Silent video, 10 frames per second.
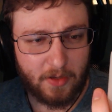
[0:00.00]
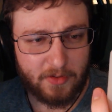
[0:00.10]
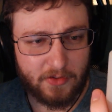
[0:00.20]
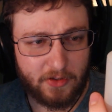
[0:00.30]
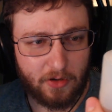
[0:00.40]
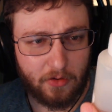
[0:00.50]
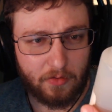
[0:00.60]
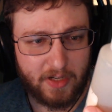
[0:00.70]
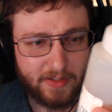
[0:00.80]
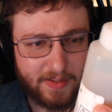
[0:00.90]
comes in 0,
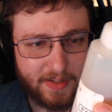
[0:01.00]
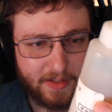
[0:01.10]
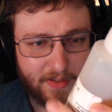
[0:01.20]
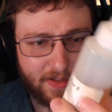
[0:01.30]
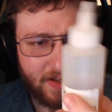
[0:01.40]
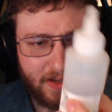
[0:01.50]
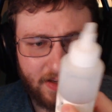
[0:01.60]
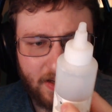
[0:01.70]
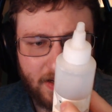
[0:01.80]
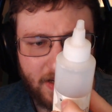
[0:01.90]
3, and 6.
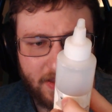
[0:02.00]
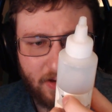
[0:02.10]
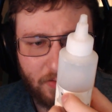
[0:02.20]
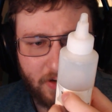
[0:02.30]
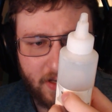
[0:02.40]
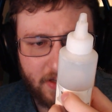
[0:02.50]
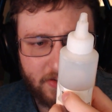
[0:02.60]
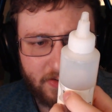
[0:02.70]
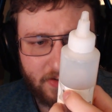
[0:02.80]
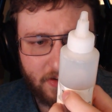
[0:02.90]
The
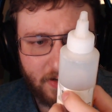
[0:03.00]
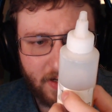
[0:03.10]
ingredients,